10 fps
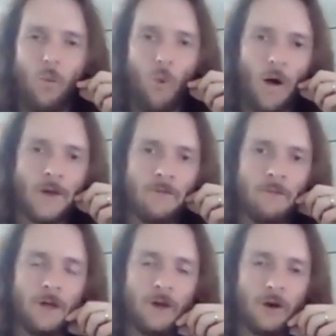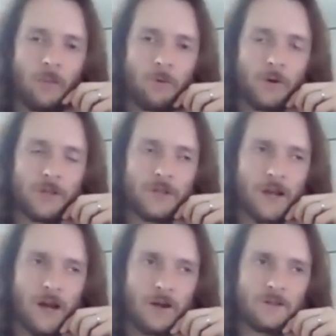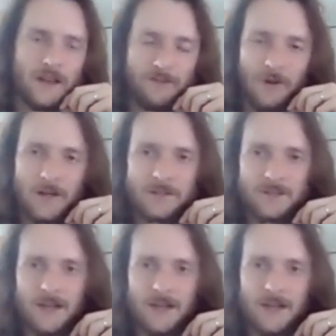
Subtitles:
1 mL/year difference